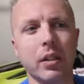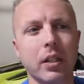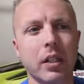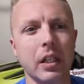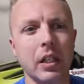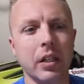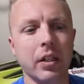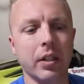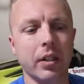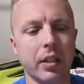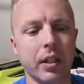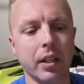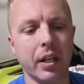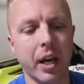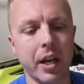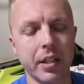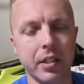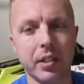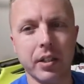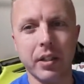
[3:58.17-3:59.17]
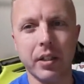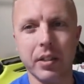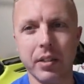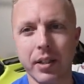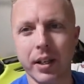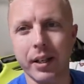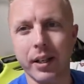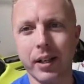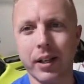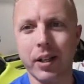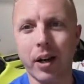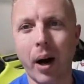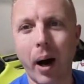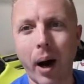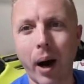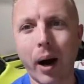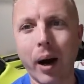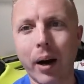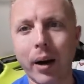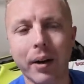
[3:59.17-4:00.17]
you know, the nice thing is like a
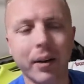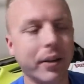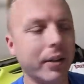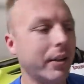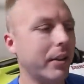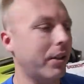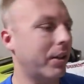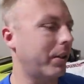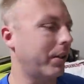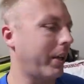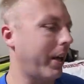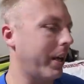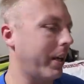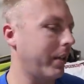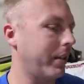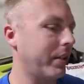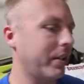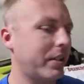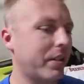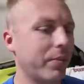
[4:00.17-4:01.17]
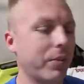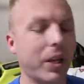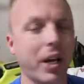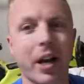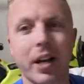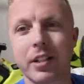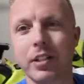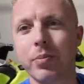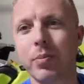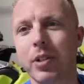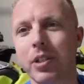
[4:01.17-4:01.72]
car, you know, like somebody has to